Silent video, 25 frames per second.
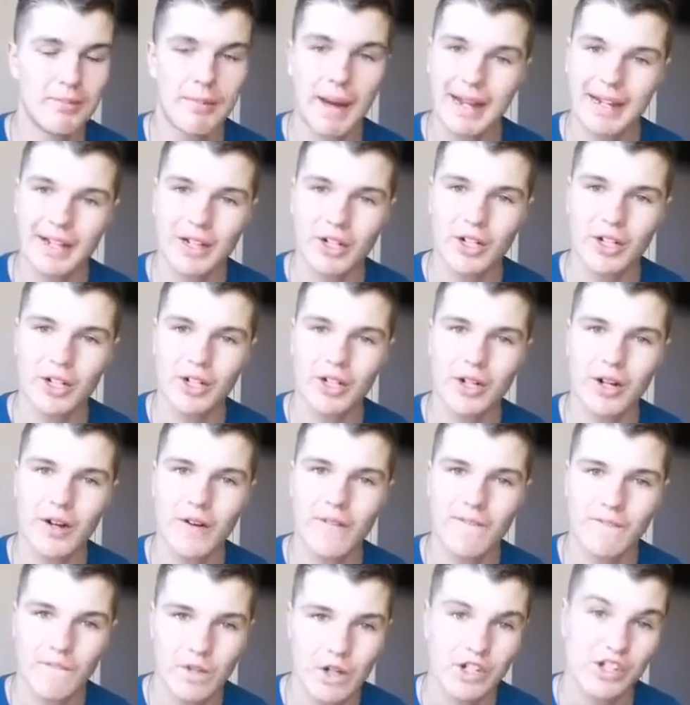biker
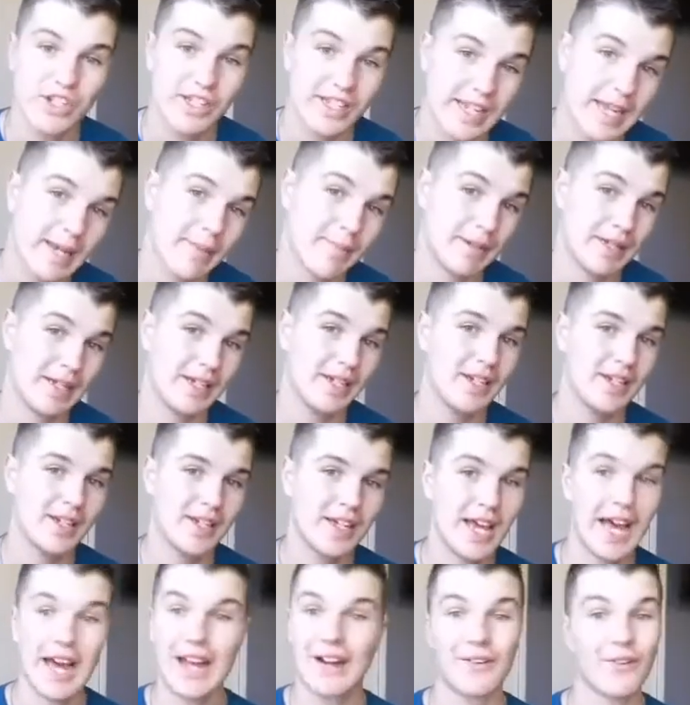versus hippie.
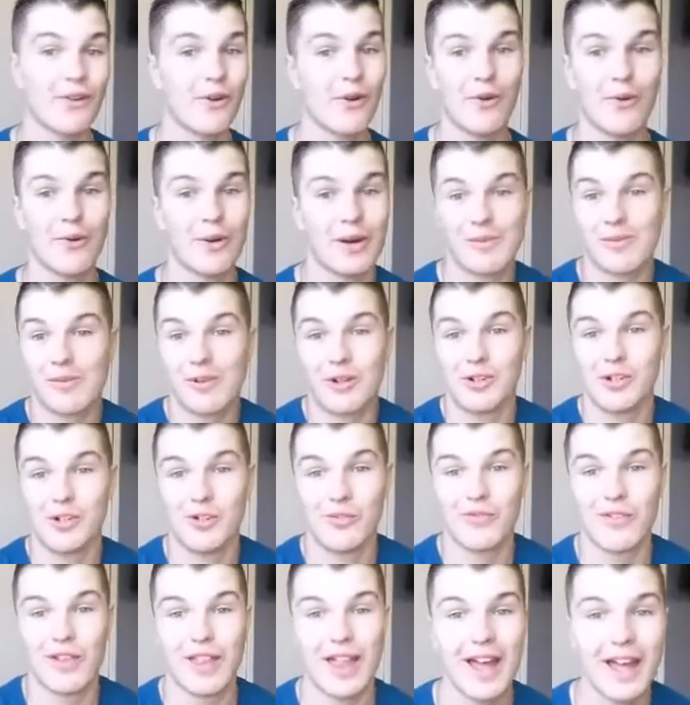I don't know what I'm going to
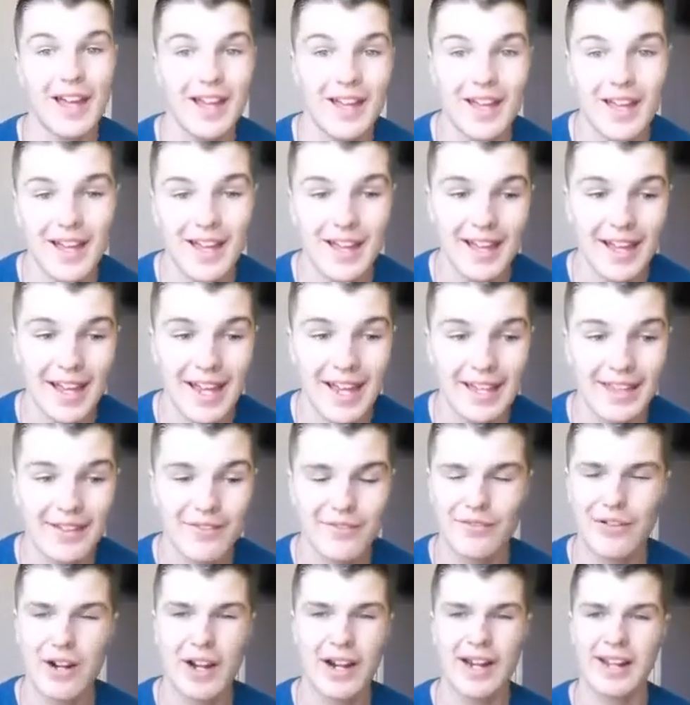do for that. And
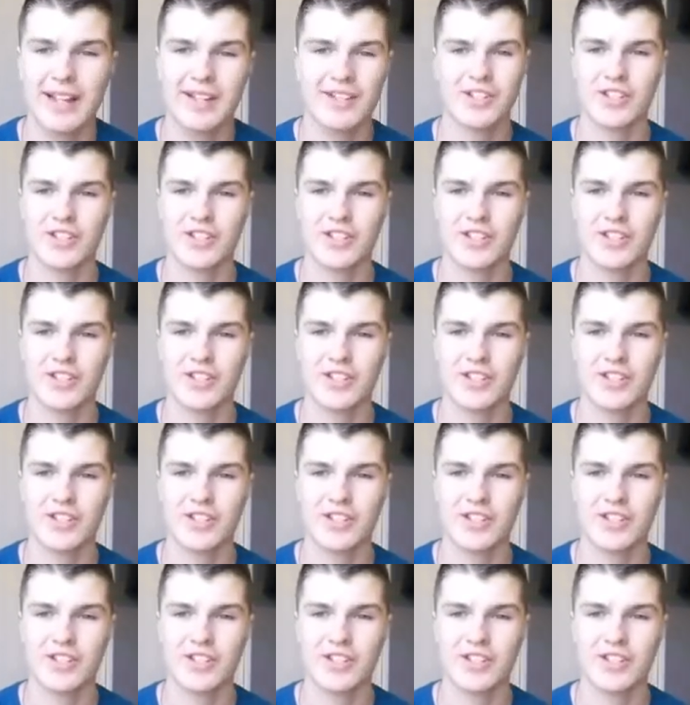then Friday